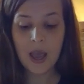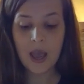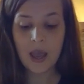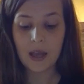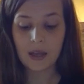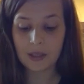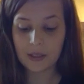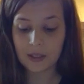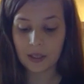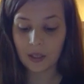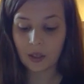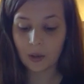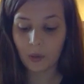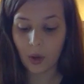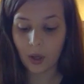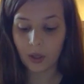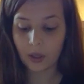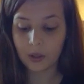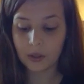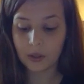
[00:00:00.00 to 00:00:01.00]
and acidic
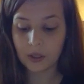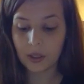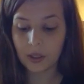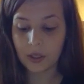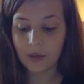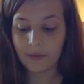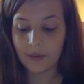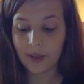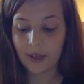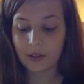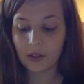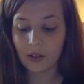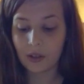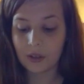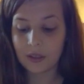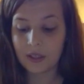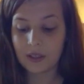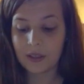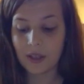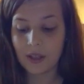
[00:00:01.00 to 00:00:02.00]
waters could affect
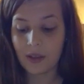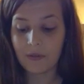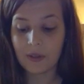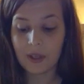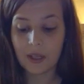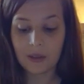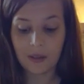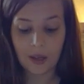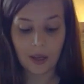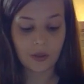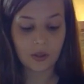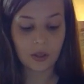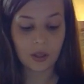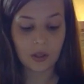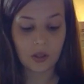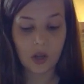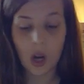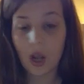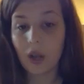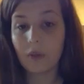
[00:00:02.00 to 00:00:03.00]

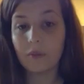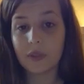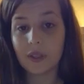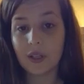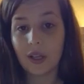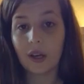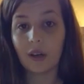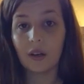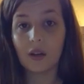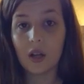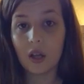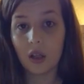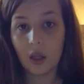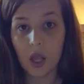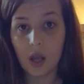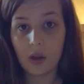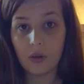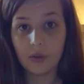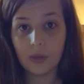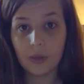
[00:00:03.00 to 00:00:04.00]
70,000 jobs there
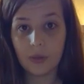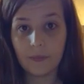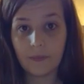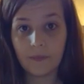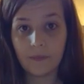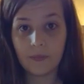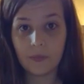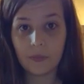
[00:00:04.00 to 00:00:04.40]
alone.